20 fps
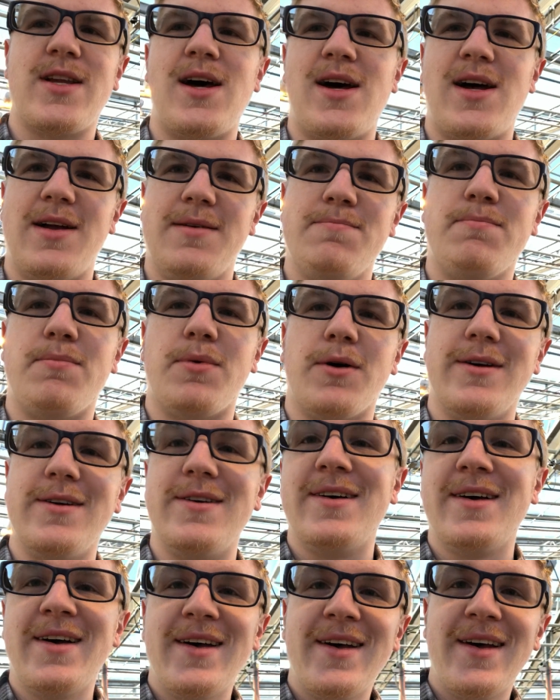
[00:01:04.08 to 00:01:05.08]
time, but
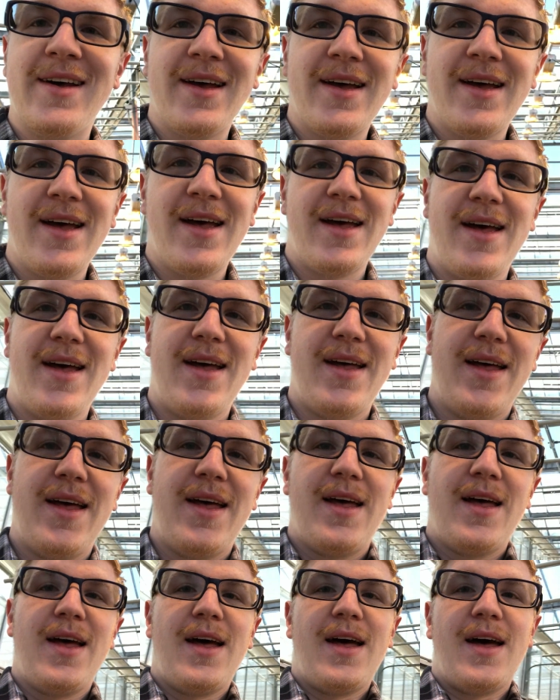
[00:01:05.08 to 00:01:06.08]

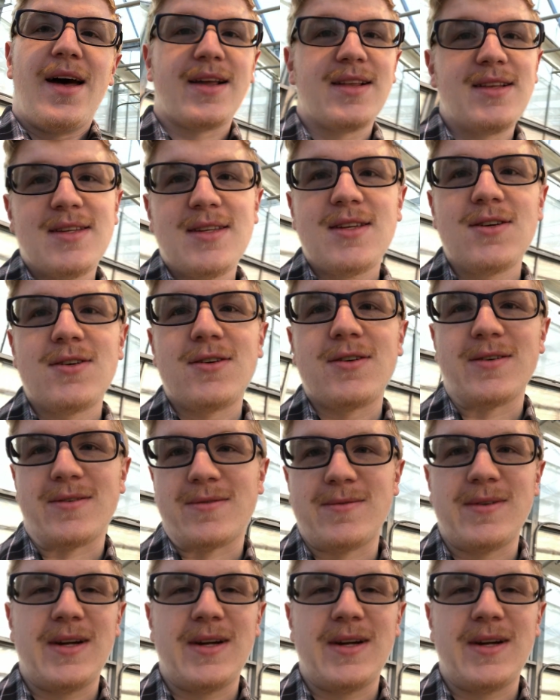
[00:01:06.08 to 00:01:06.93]
I can still